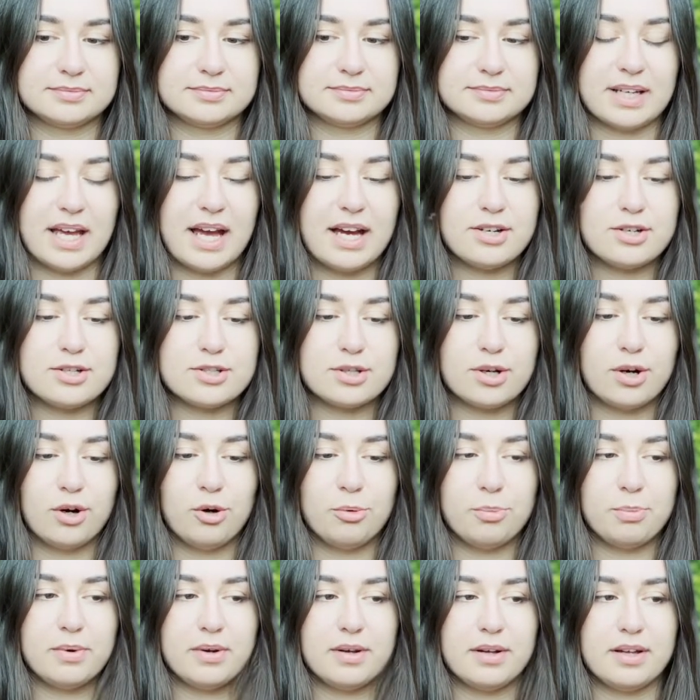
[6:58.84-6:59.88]
I just
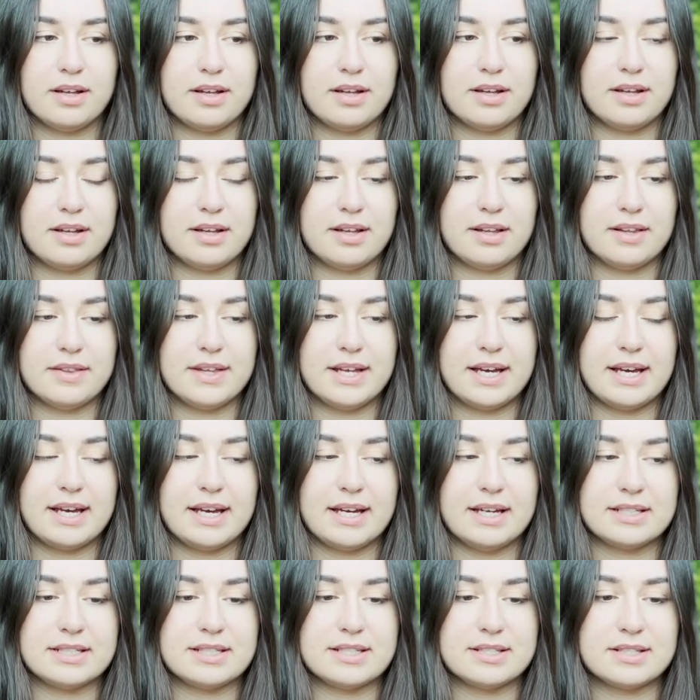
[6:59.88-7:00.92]
hope
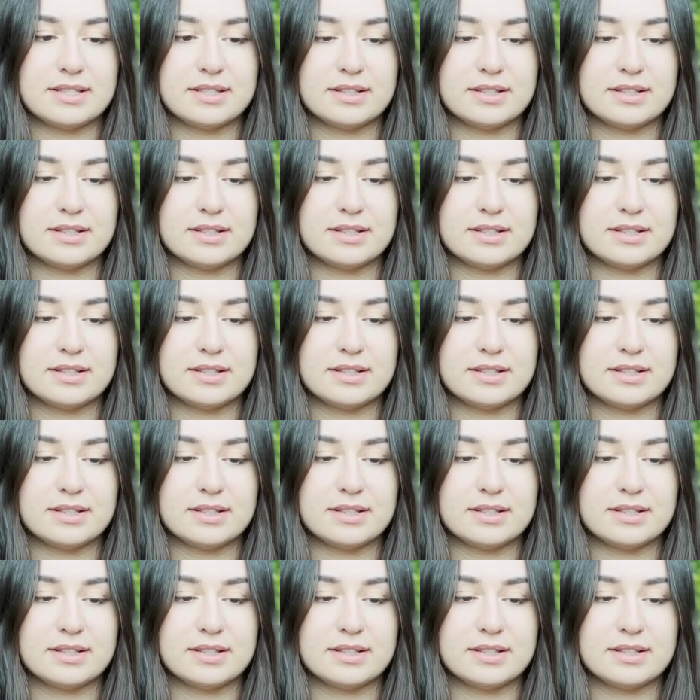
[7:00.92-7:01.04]
that